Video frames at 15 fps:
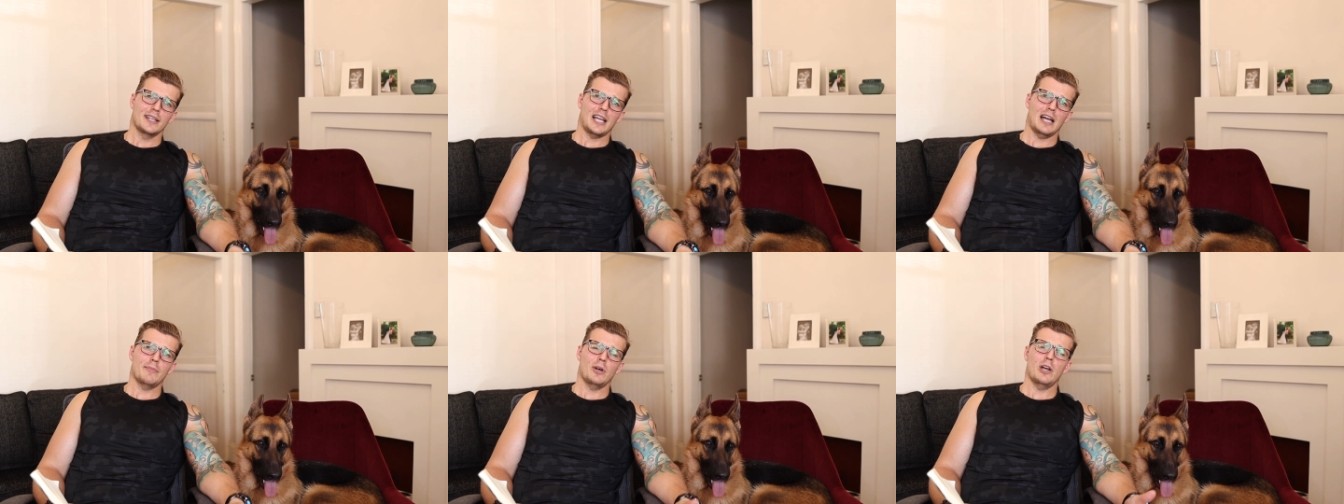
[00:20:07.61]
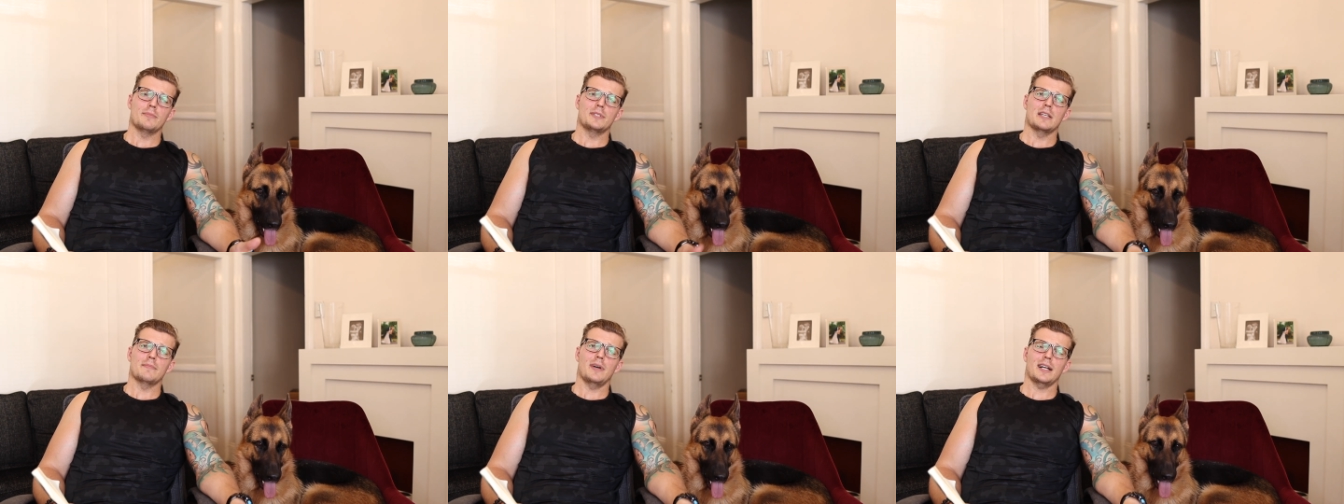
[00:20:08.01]
Come home,
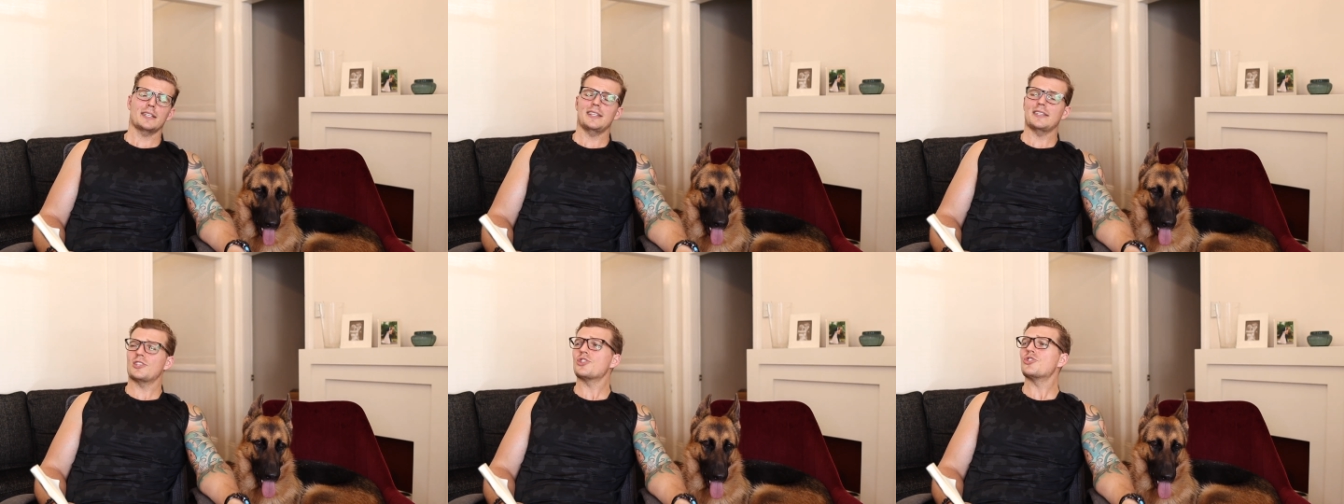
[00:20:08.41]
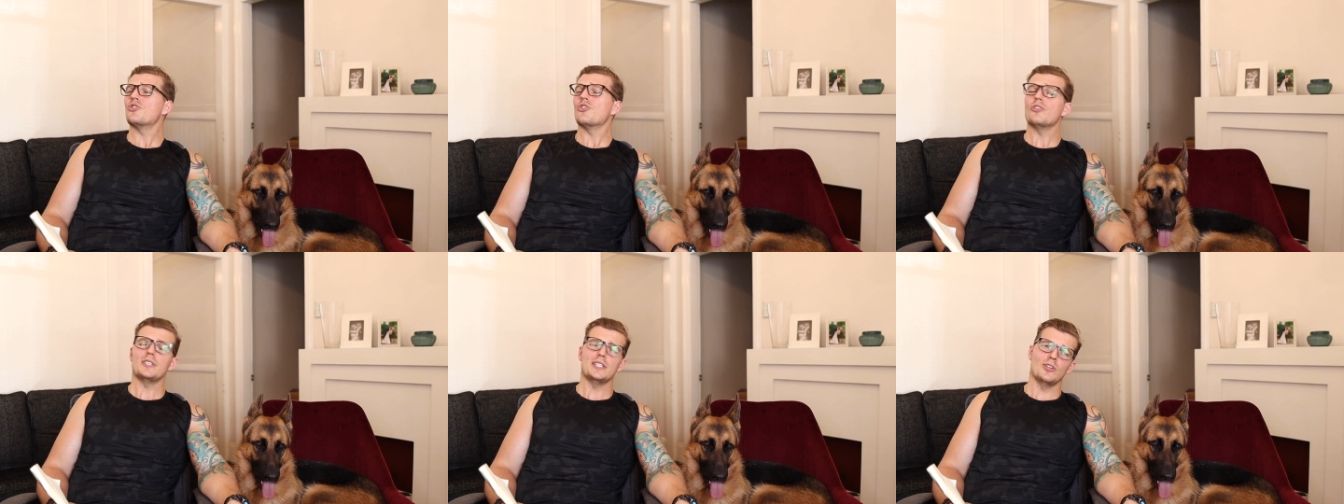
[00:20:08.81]
$10. That's
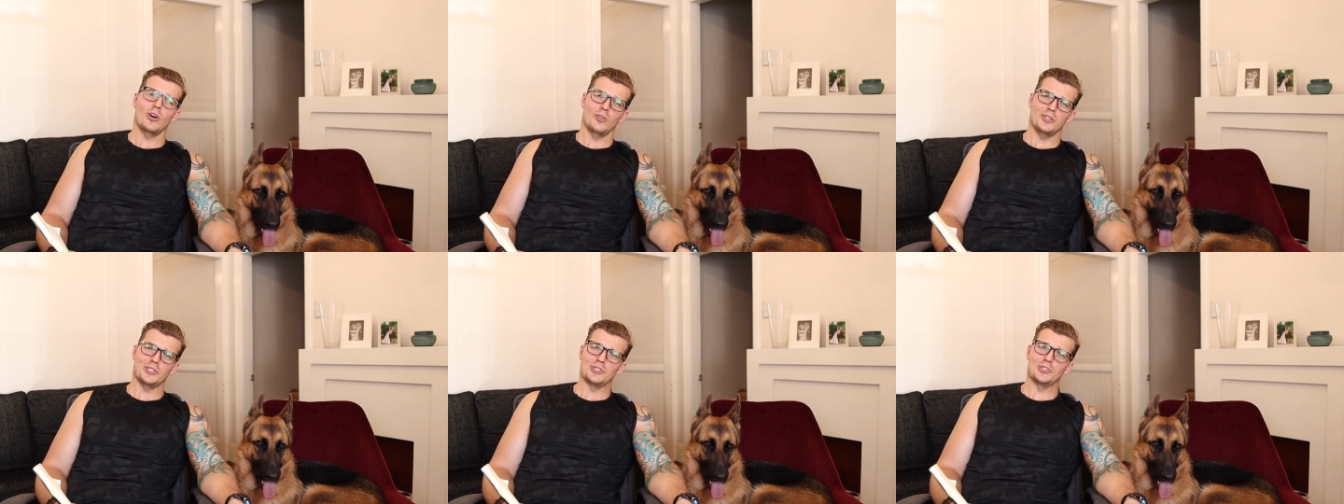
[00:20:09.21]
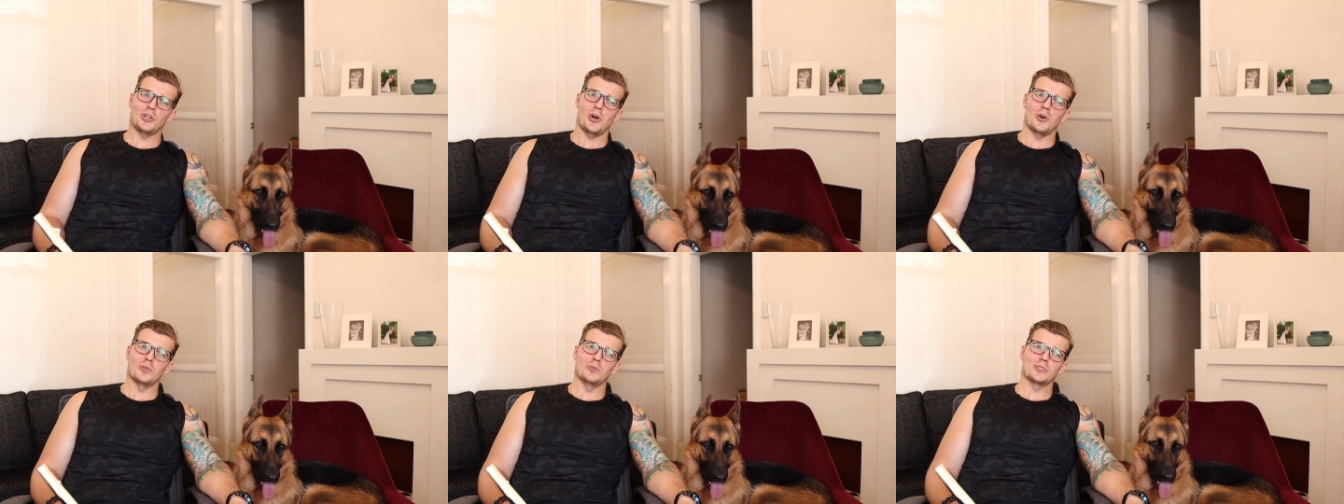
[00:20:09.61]
$30 in
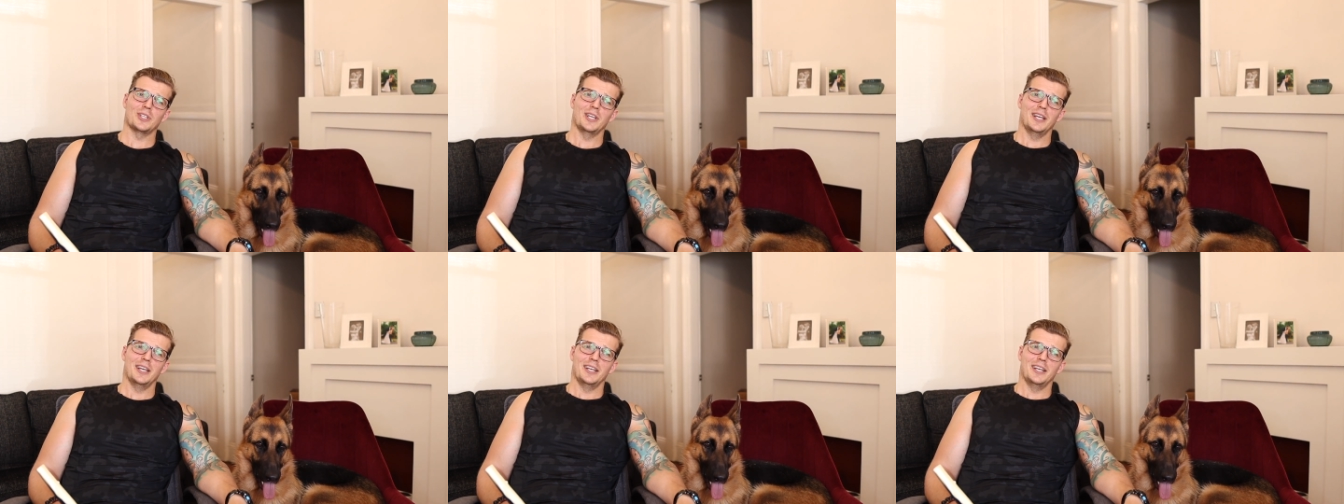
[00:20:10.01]
tolls.